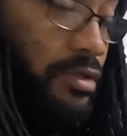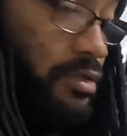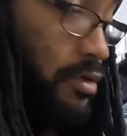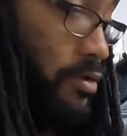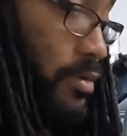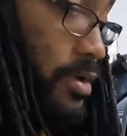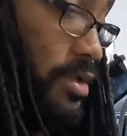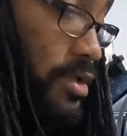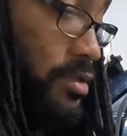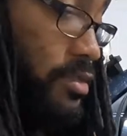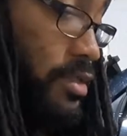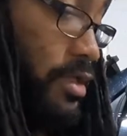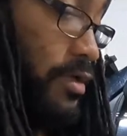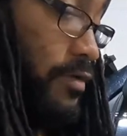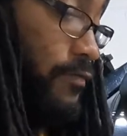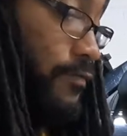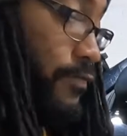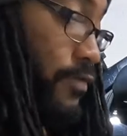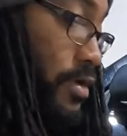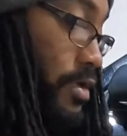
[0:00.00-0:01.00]
So
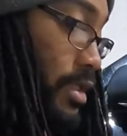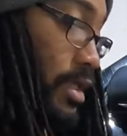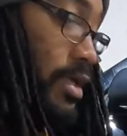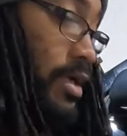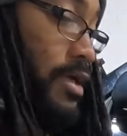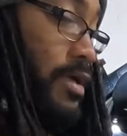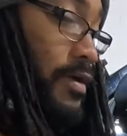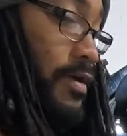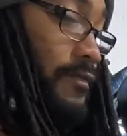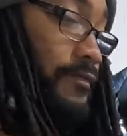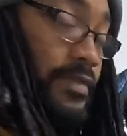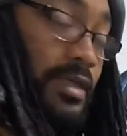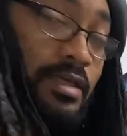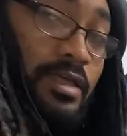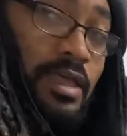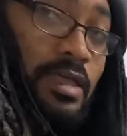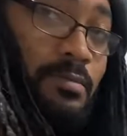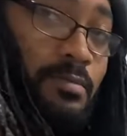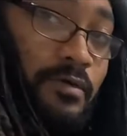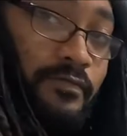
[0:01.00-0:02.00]
anything front half that
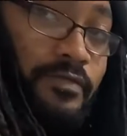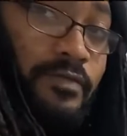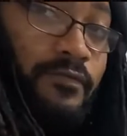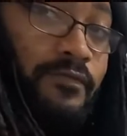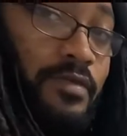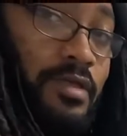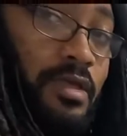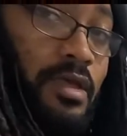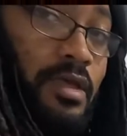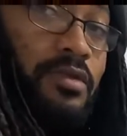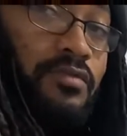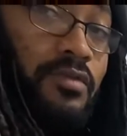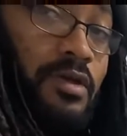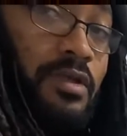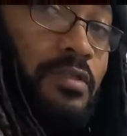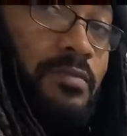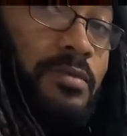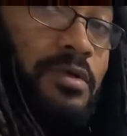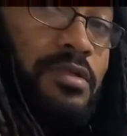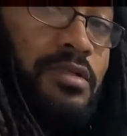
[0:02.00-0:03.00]
came off the V8
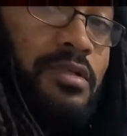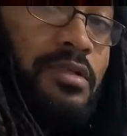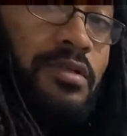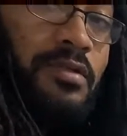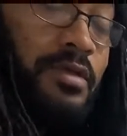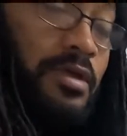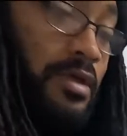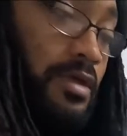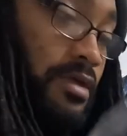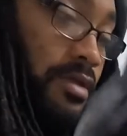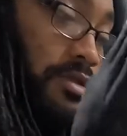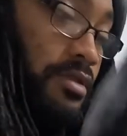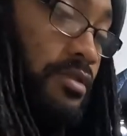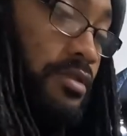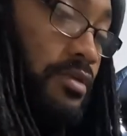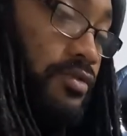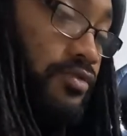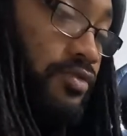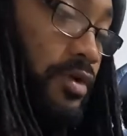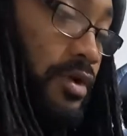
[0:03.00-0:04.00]
transmission,
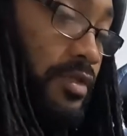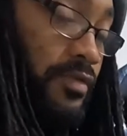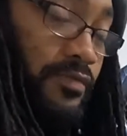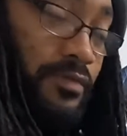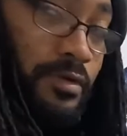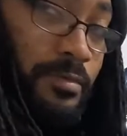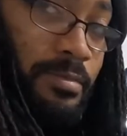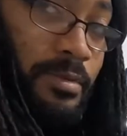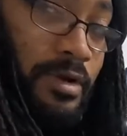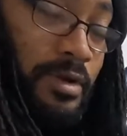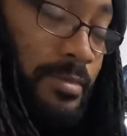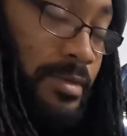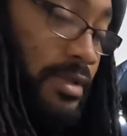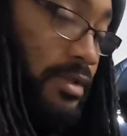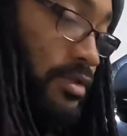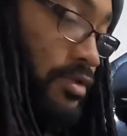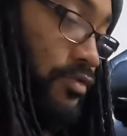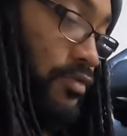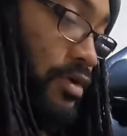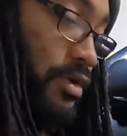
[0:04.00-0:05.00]
the transfer,
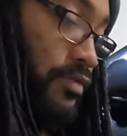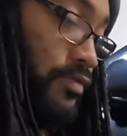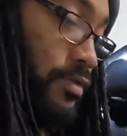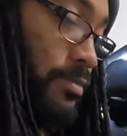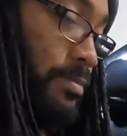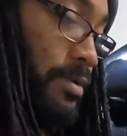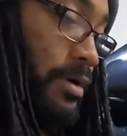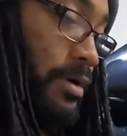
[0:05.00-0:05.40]
not the transfer